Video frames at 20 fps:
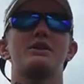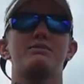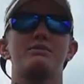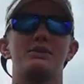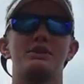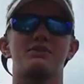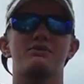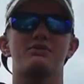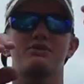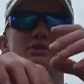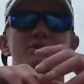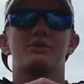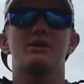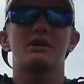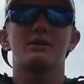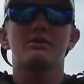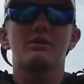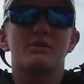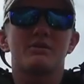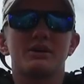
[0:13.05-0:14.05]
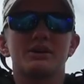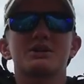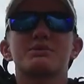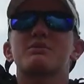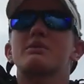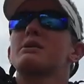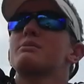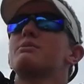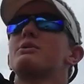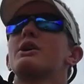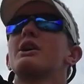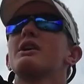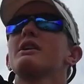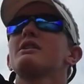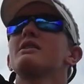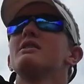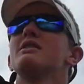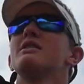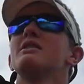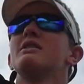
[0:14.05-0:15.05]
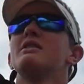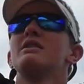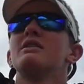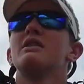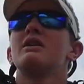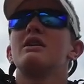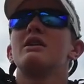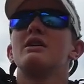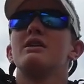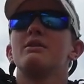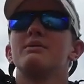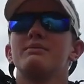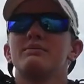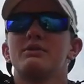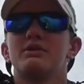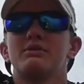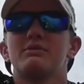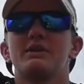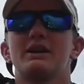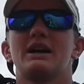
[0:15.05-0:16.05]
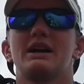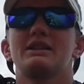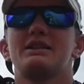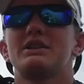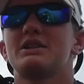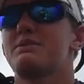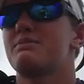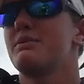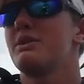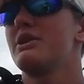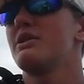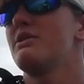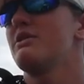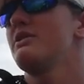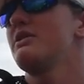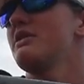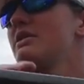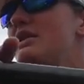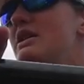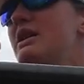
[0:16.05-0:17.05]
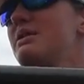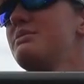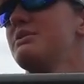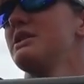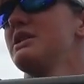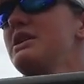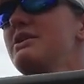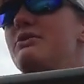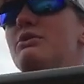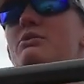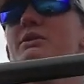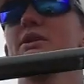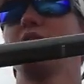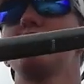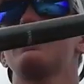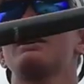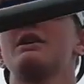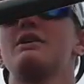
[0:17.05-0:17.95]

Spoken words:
Beach, Florida. I'm on my spring break. We got this boat, I believe, a week ago